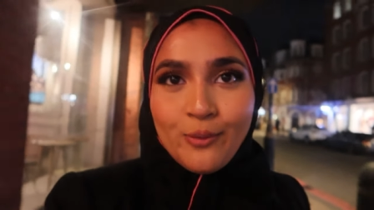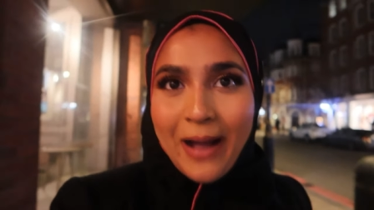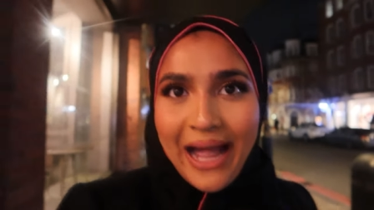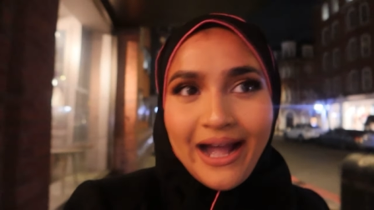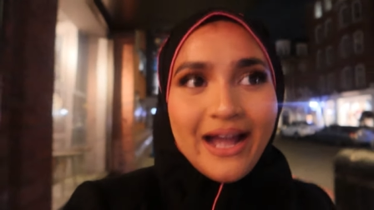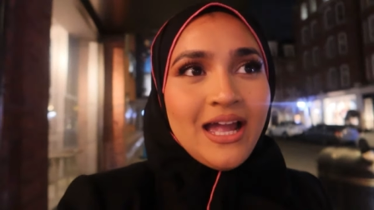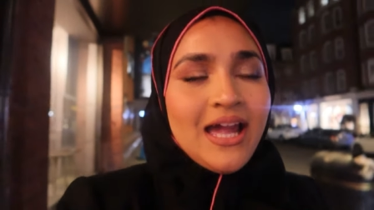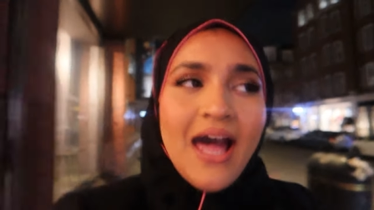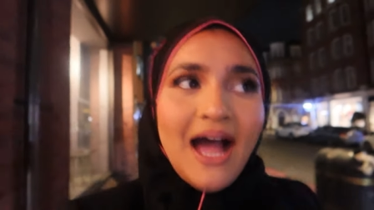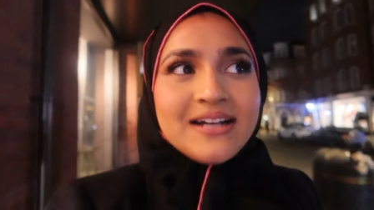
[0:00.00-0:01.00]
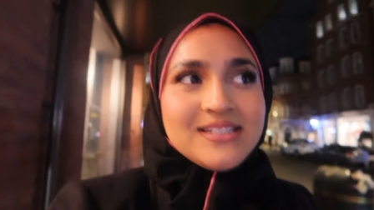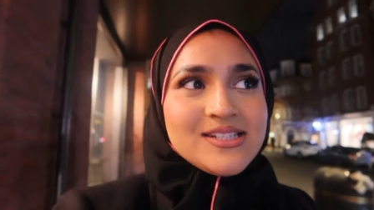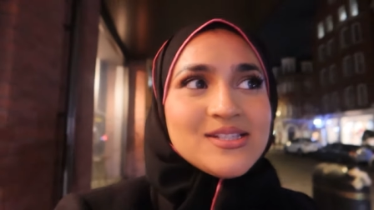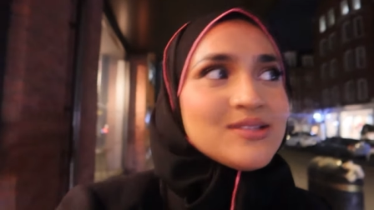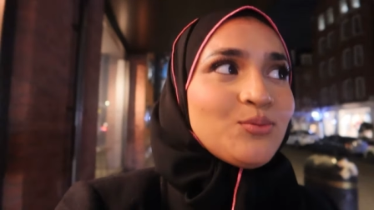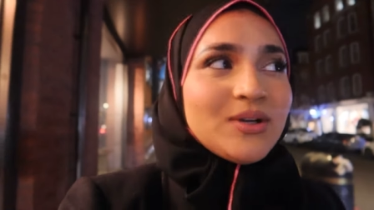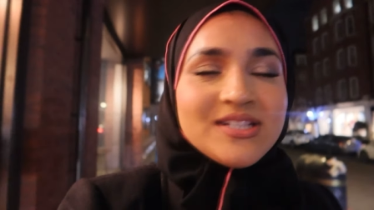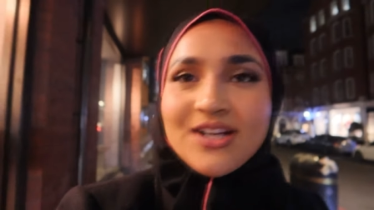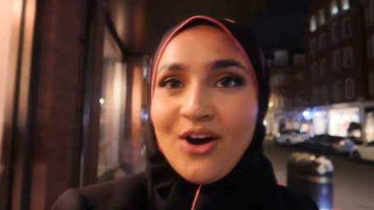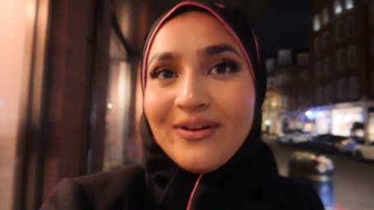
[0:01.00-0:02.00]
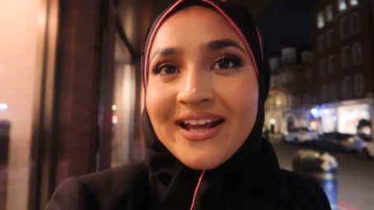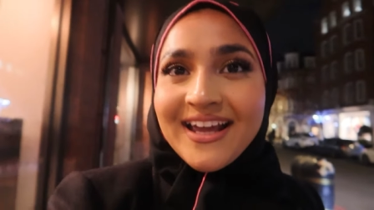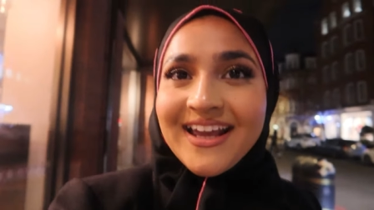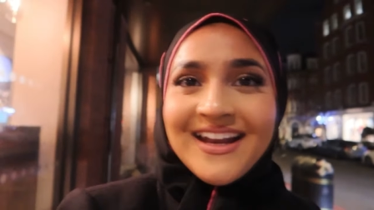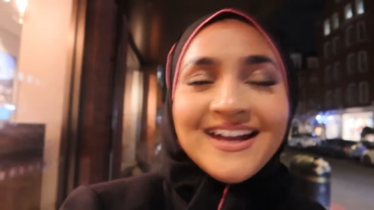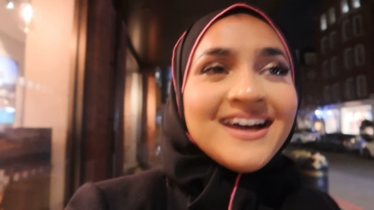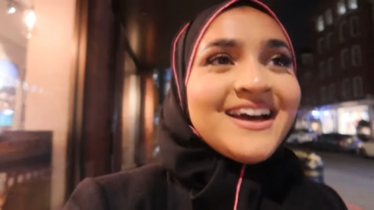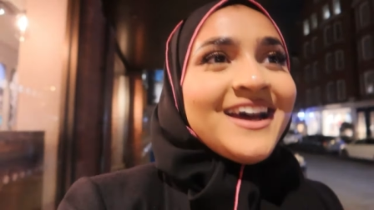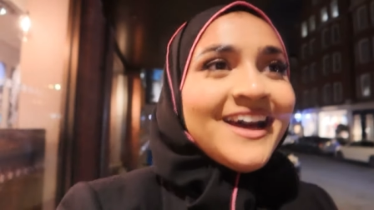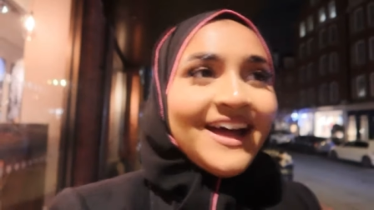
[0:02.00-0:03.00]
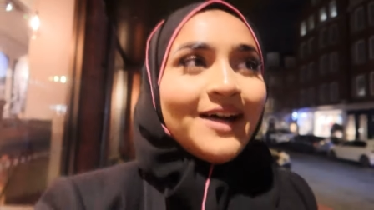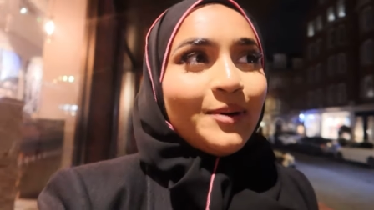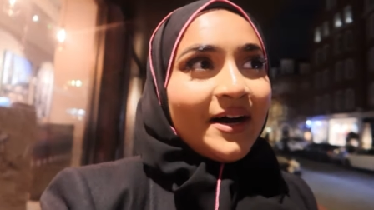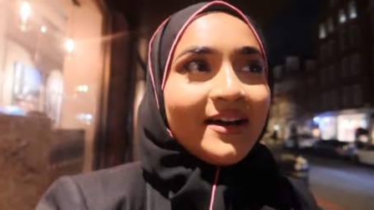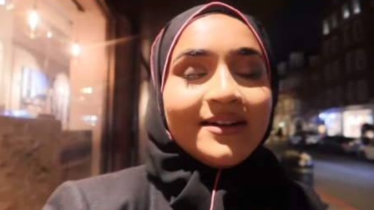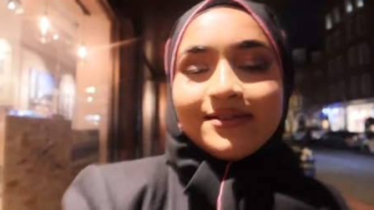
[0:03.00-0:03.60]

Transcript: bye. I just wanted to go in. But it